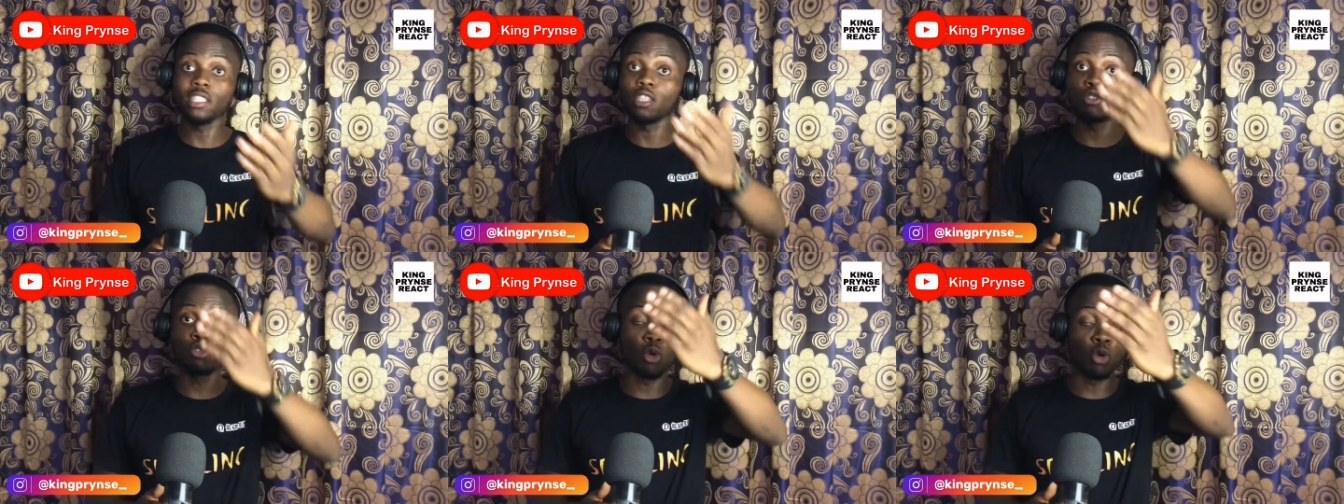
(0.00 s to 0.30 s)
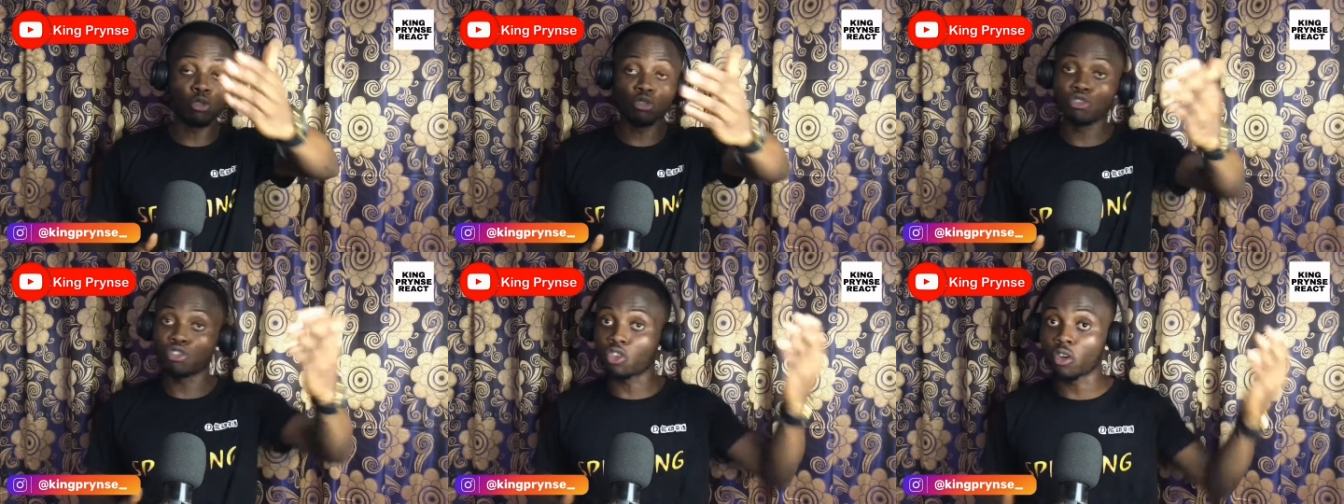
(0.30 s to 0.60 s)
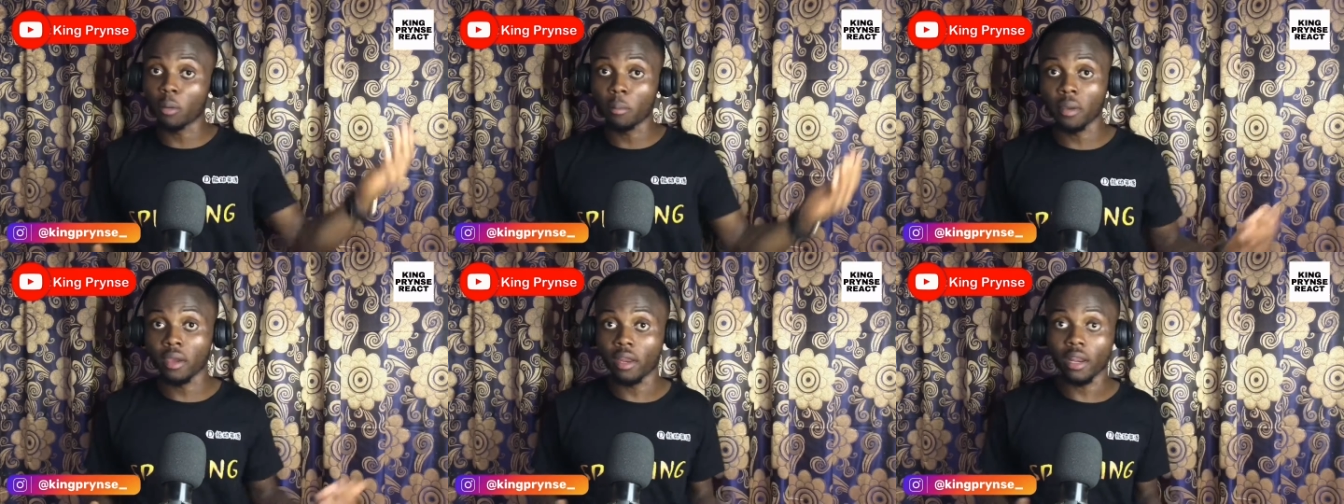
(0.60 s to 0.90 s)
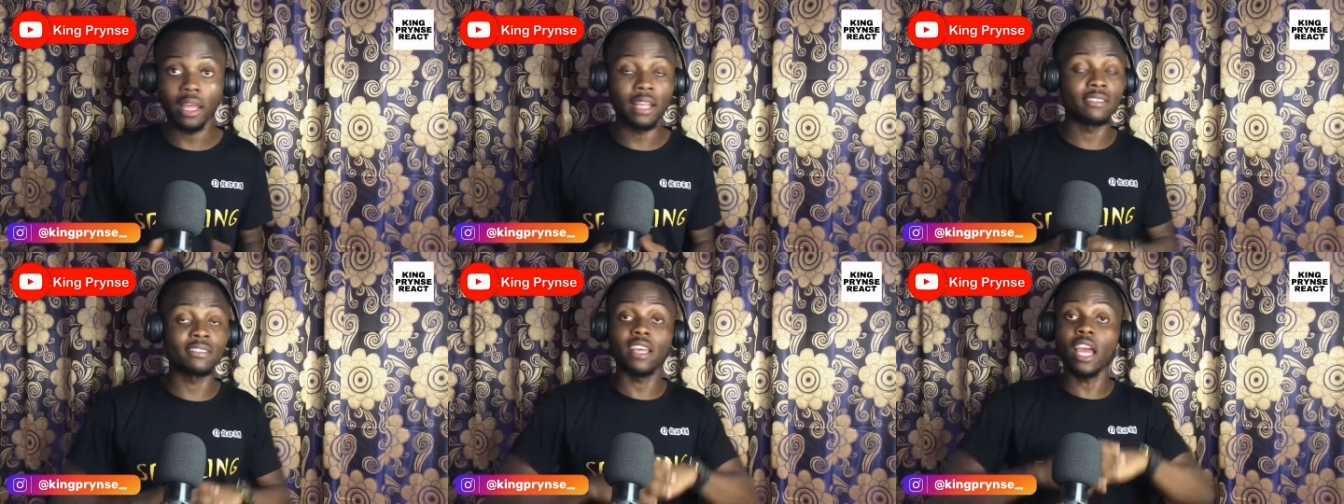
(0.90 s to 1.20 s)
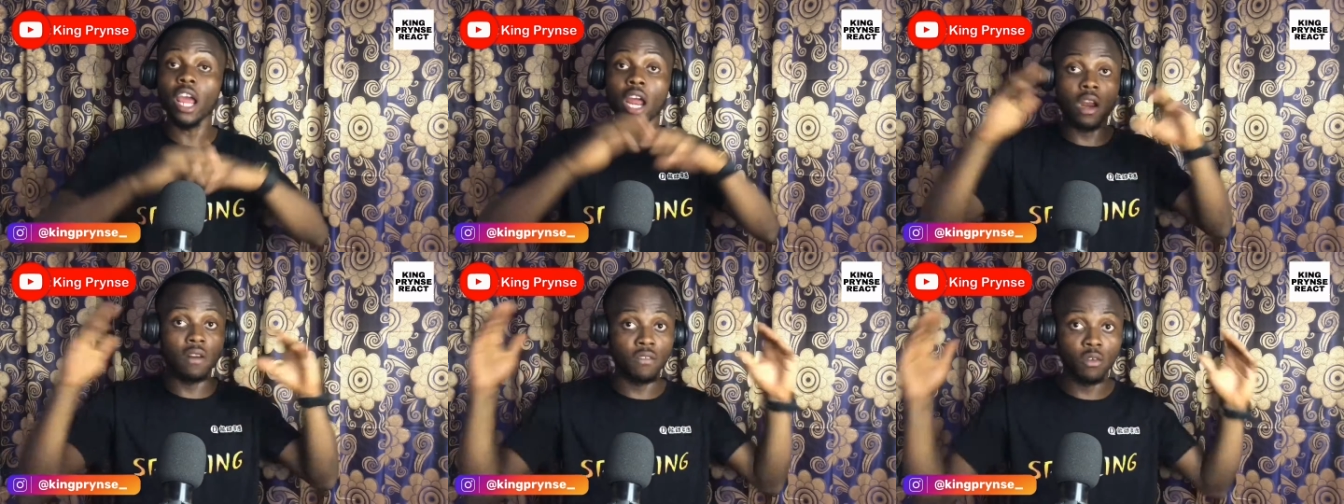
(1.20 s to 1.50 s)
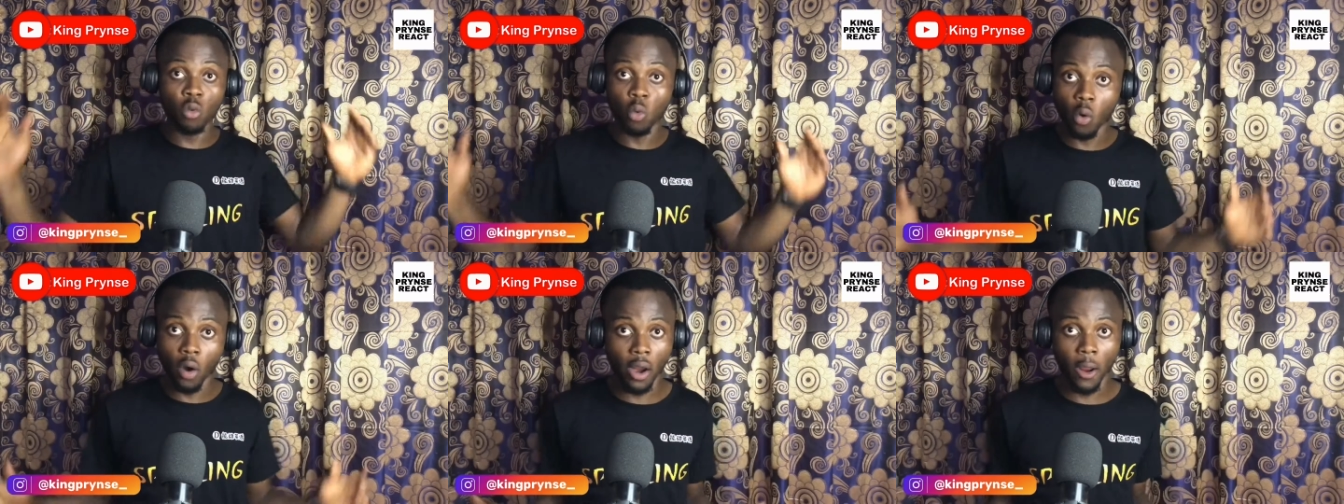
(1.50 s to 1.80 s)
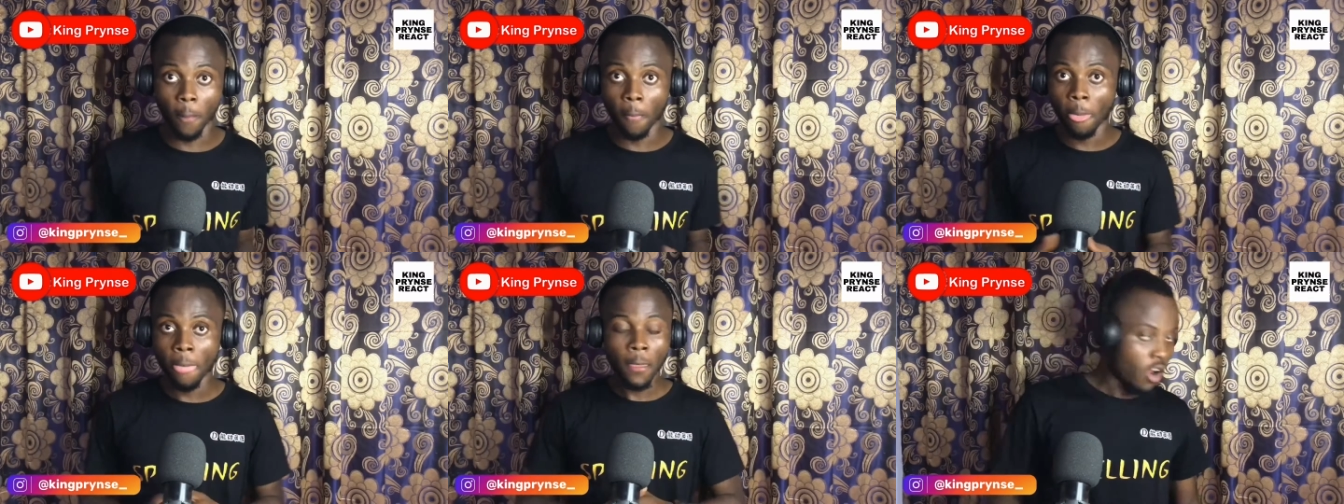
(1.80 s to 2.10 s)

Just go stream it. It's everywhere.